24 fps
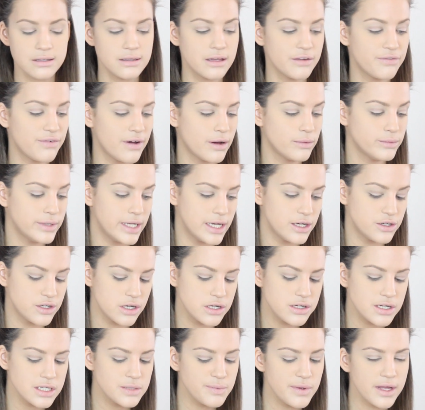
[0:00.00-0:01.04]
the
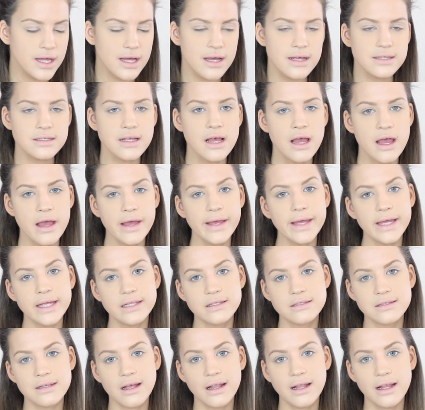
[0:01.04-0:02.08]
foundation, just because
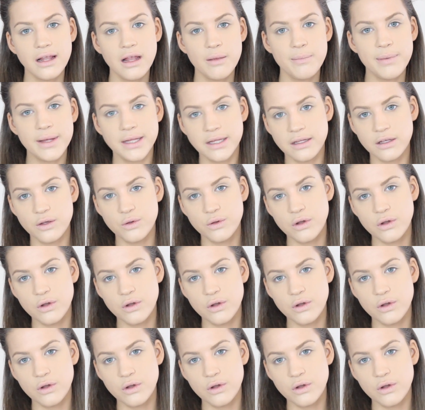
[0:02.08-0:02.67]
it's a little bit,